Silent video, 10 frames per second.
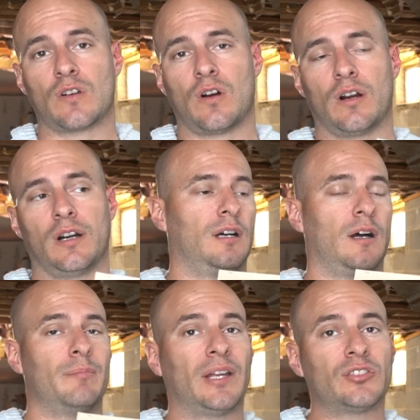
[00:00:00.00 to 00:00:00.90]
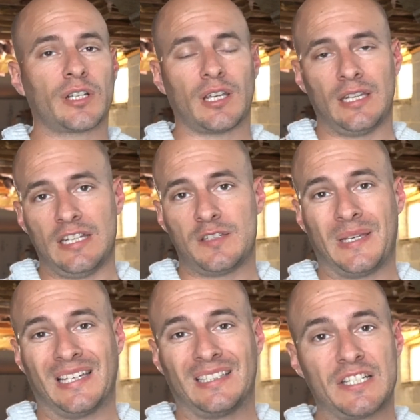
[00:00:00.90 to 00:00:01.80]
are metric, it needs to
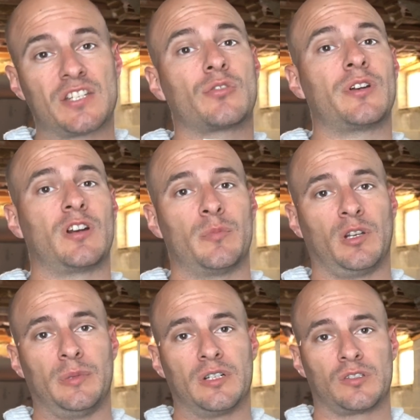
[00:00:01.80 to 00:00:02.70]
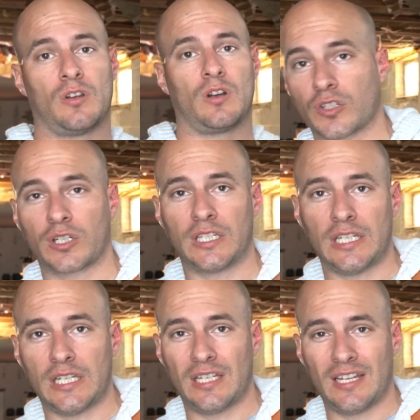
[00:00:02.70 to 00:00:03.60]
be at least 300 millimeters long. So we're going to
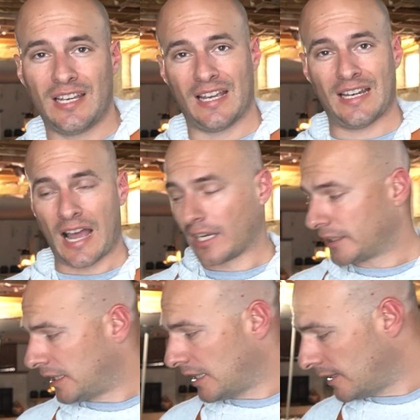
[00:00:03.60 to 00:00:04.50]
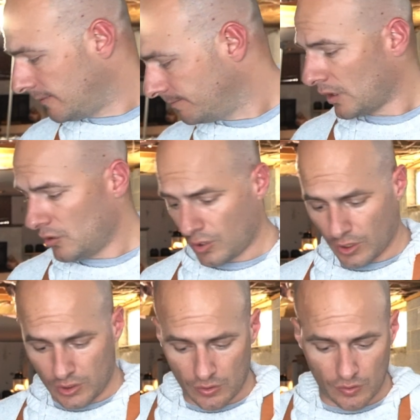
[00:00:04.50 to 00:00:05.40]
need an Allen key. You
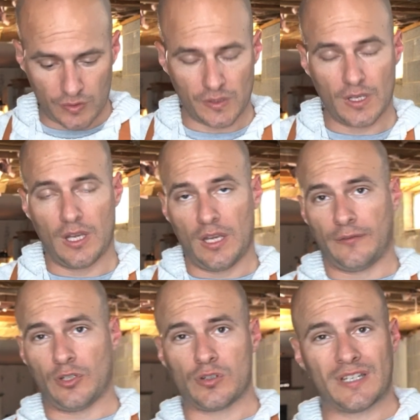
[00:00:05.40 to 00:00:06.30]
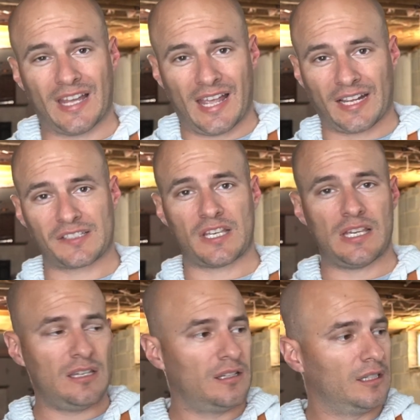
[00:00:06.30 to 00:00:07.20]
could use, if you're using a hex
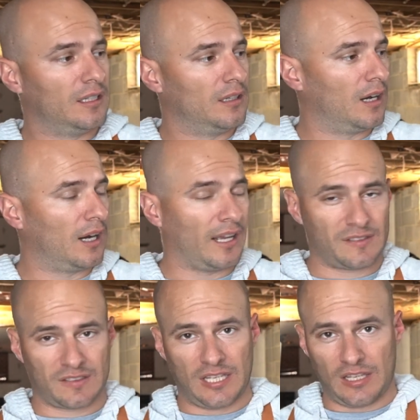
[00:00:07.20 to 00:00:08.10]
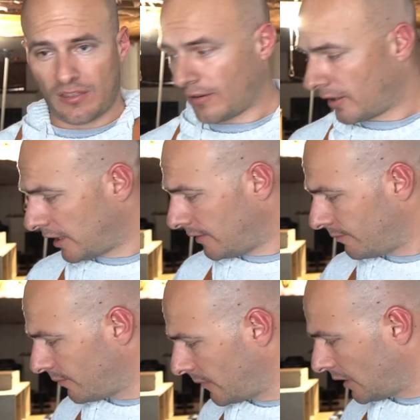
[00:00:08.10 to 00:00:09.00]
key, it's T30,
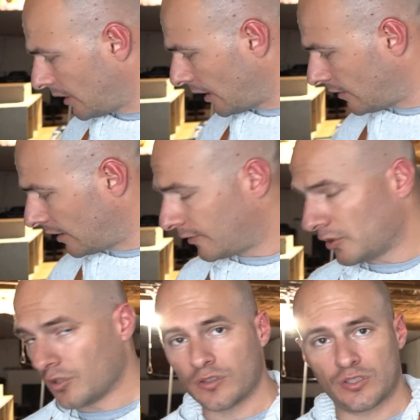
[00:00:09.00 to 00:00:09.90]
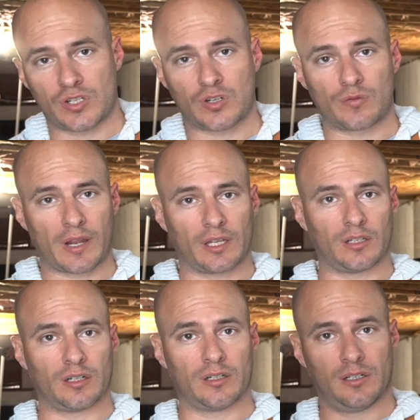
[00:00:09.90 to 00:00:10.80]
and then if you're using just a
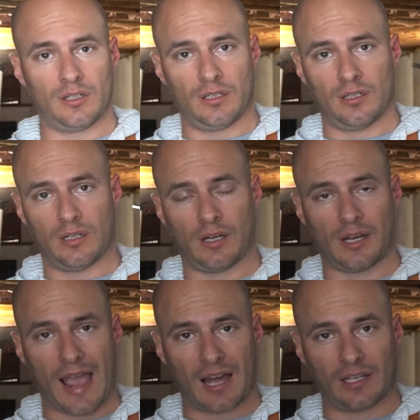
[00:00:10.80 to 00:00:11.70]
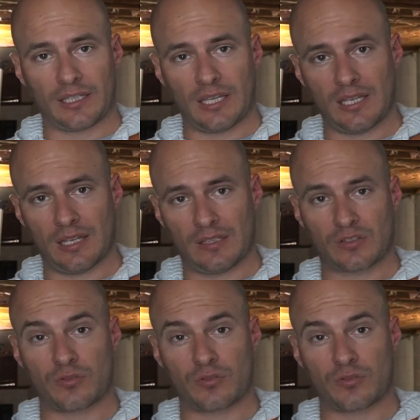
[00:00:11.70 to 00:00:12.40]
regular Allen key, it's